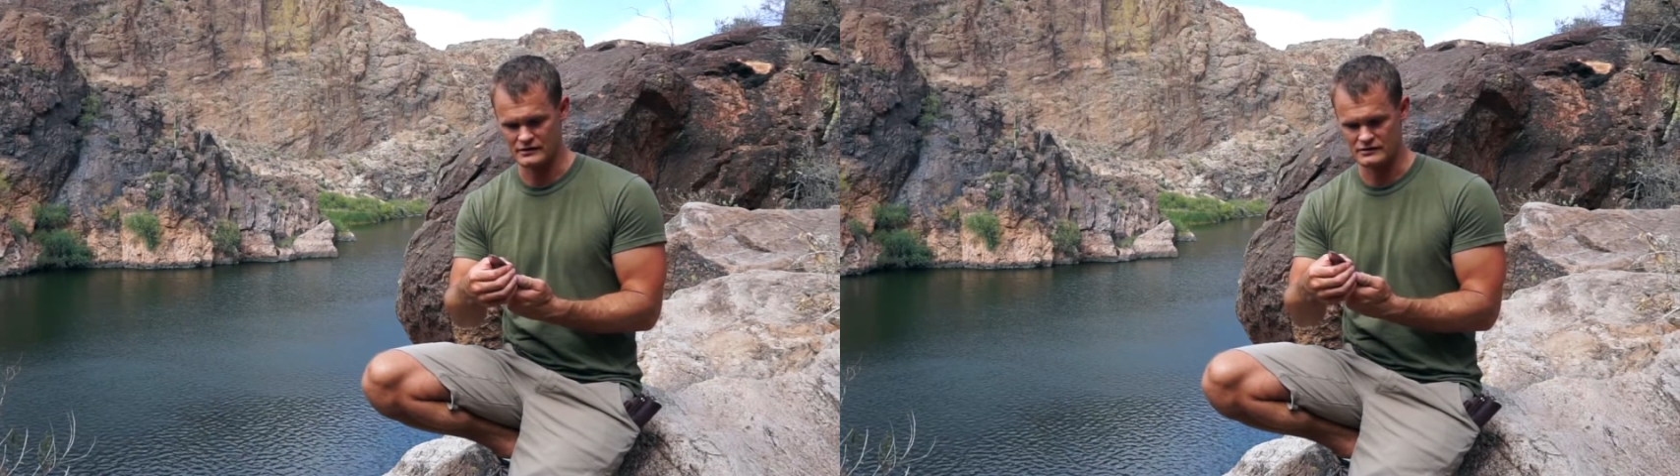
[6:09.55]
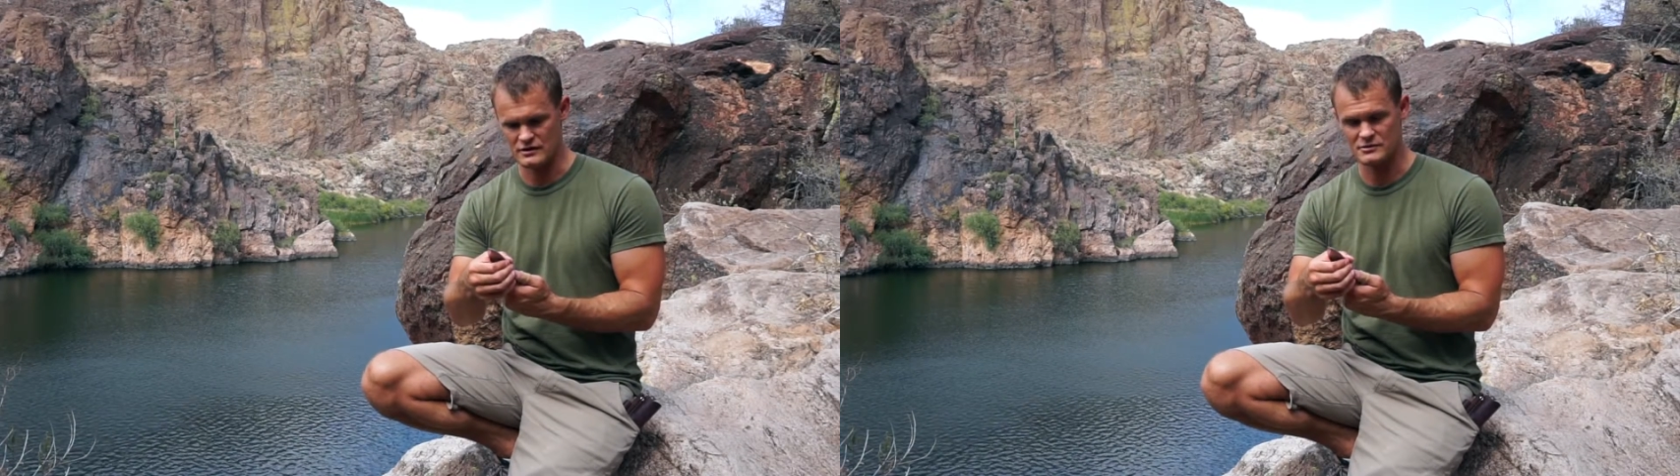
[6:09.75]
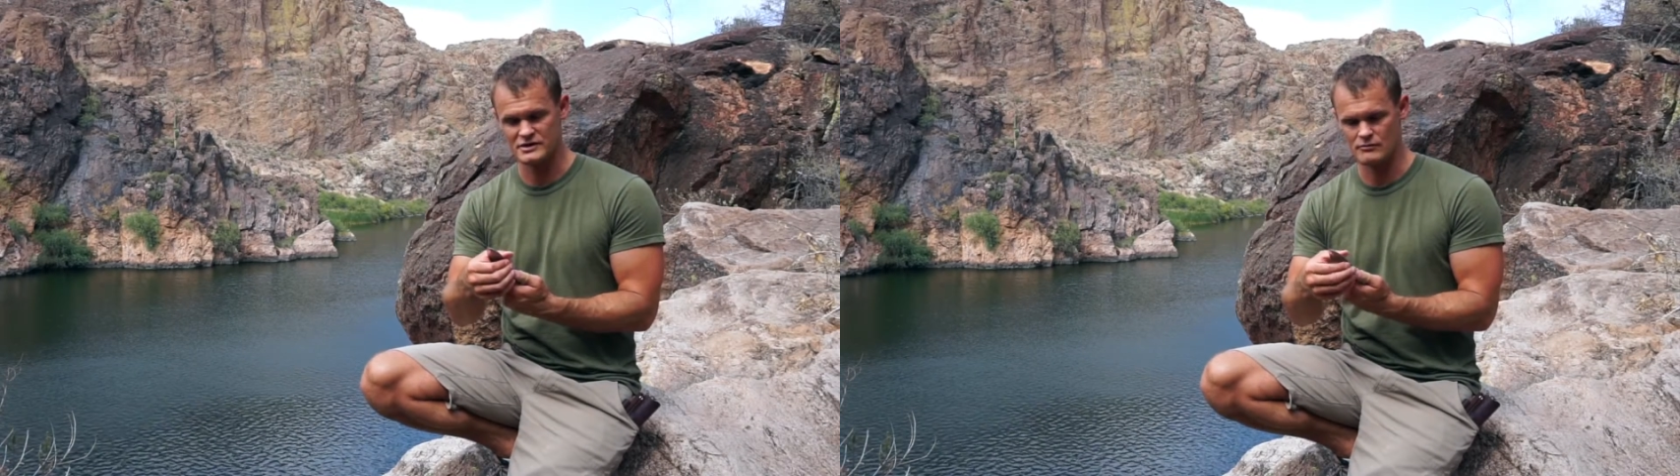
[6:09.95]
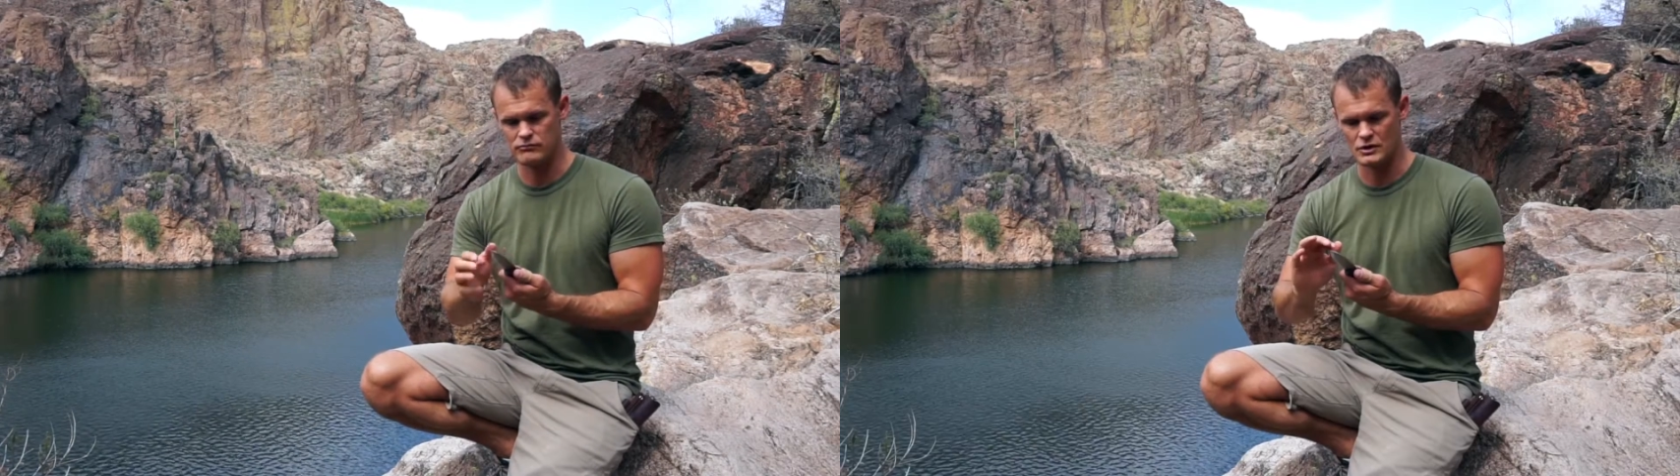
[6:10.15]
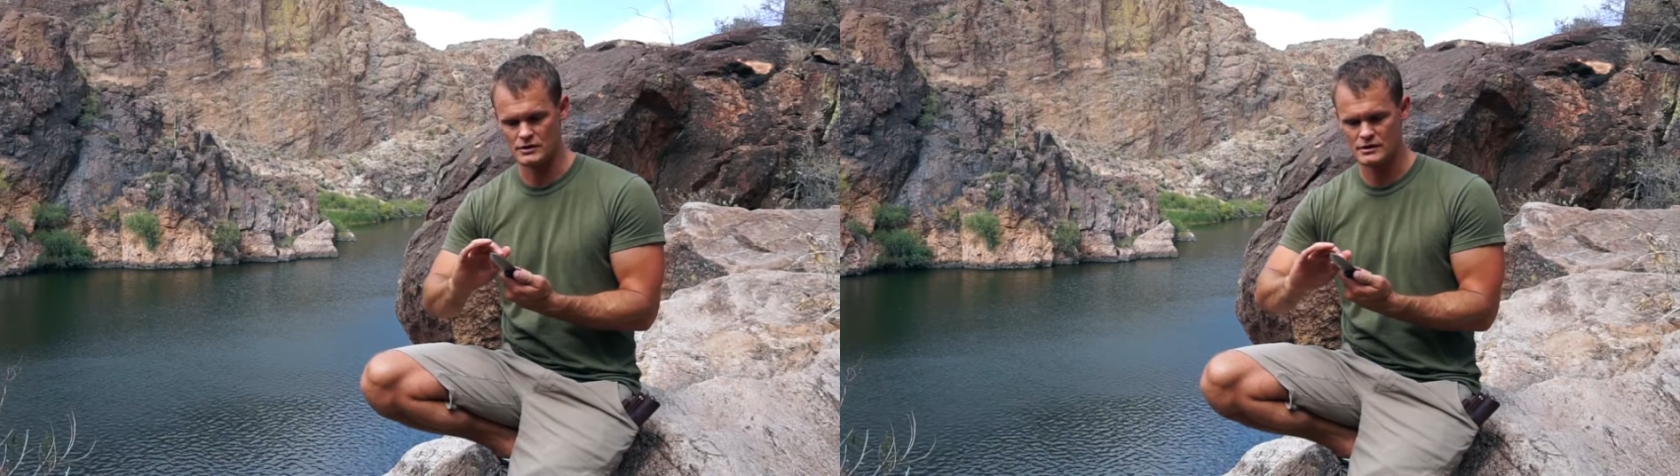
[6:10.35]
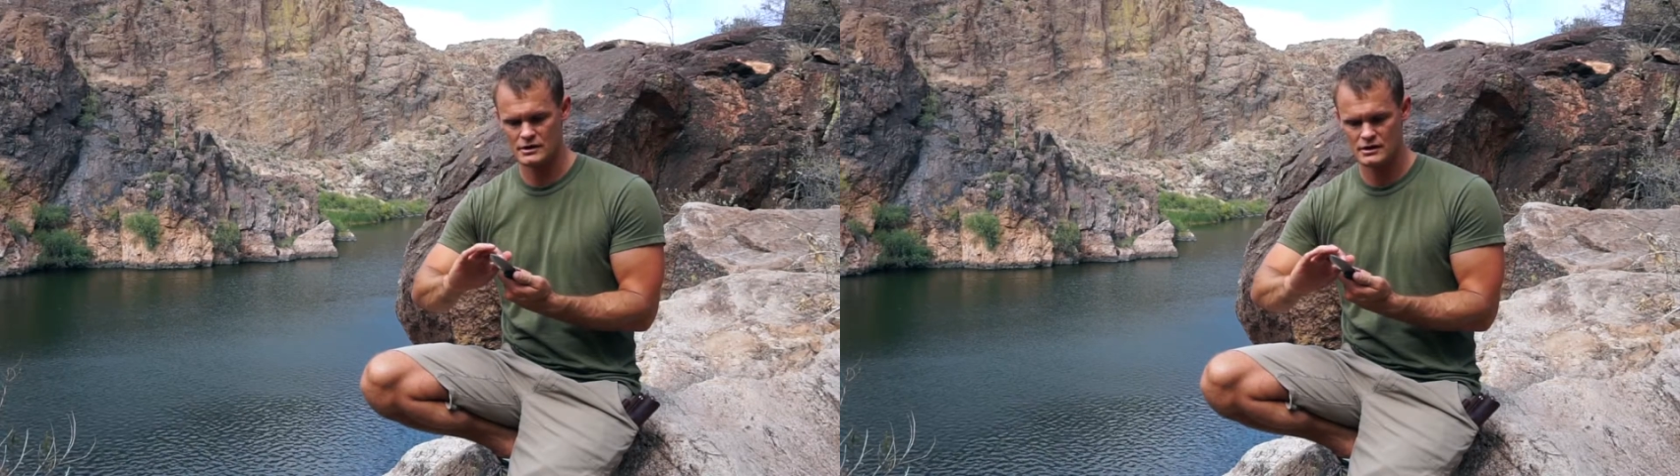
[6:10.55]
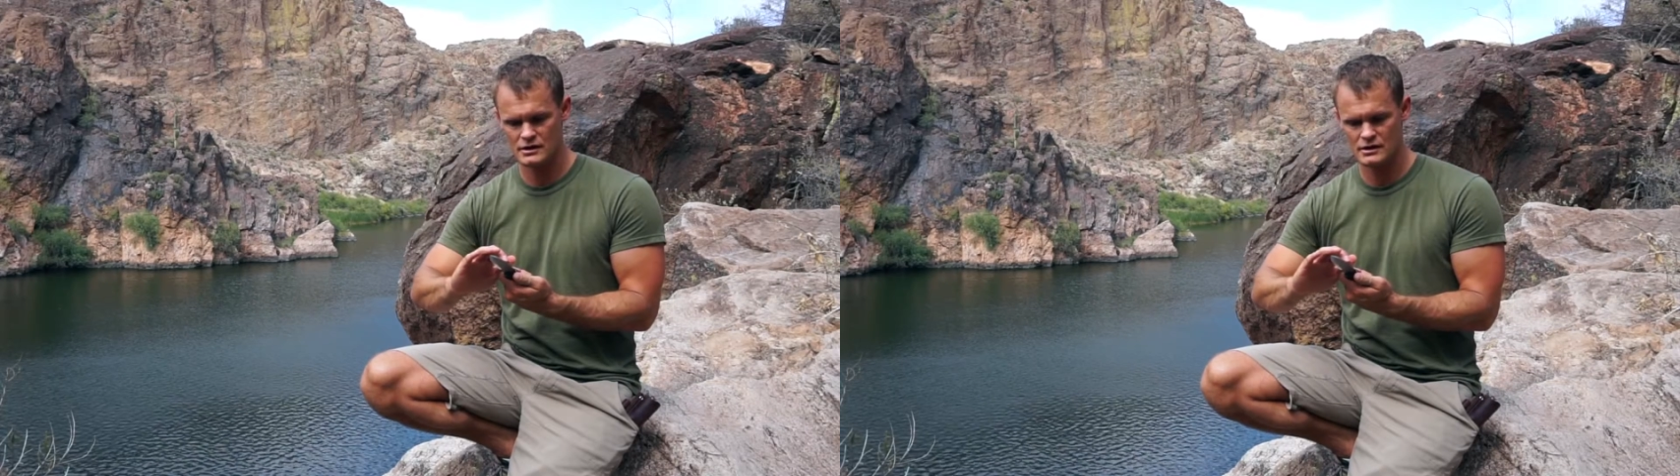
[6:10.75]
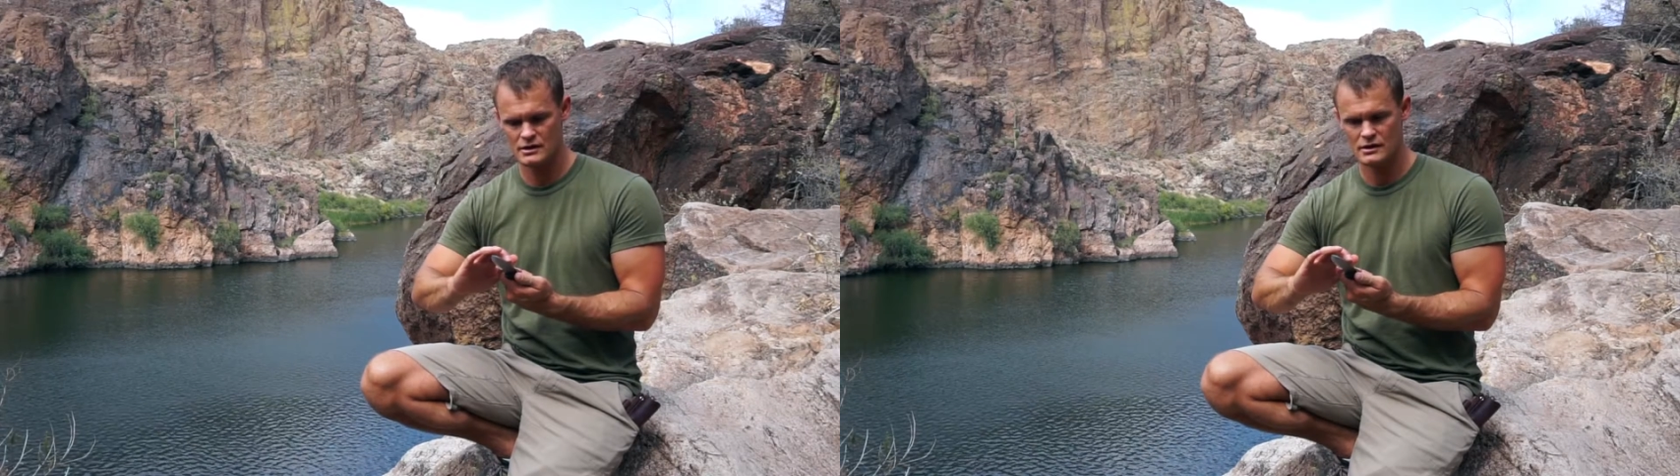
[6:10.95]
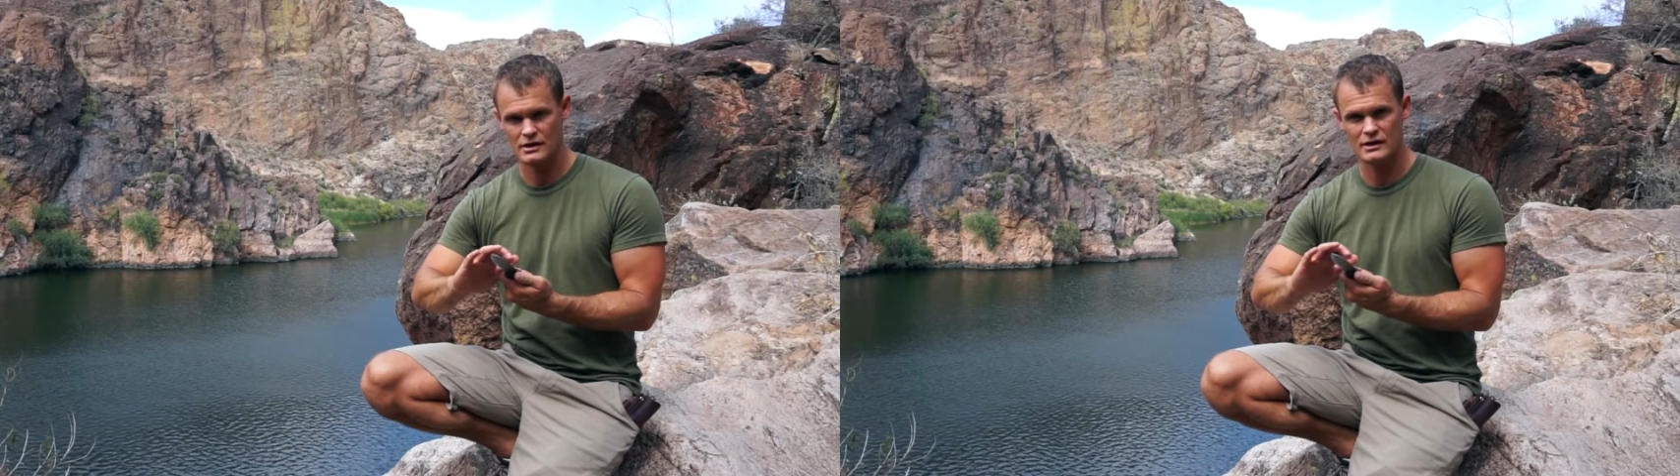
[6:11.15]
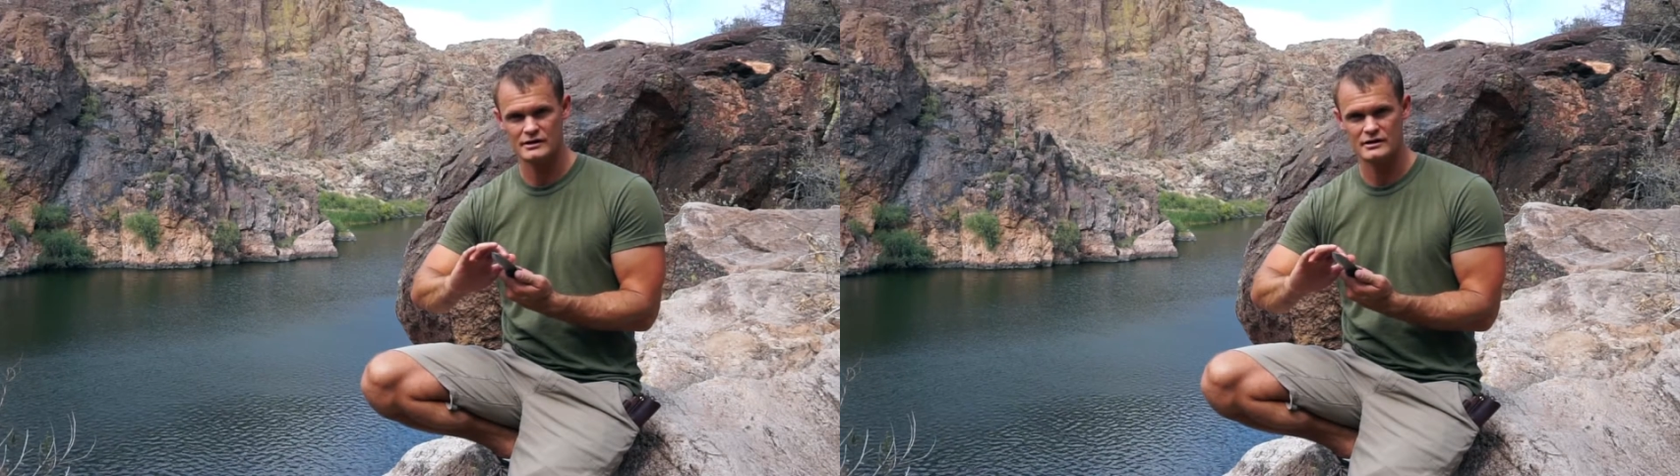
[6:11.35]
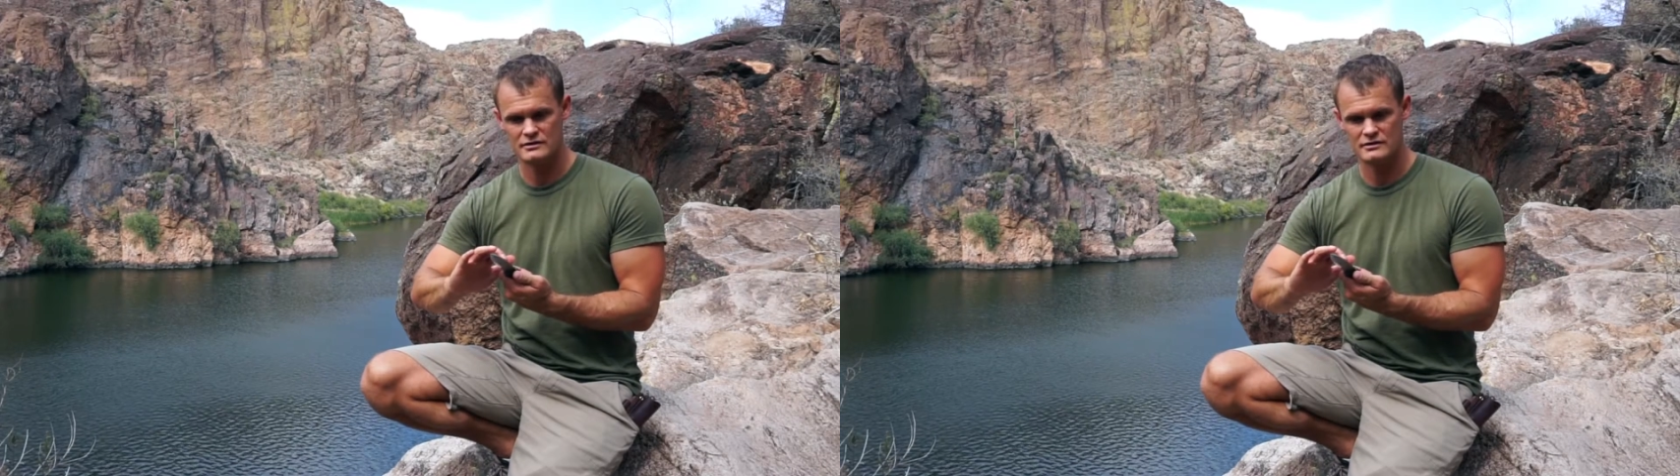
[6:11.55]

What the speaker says: There's almost a burr on there.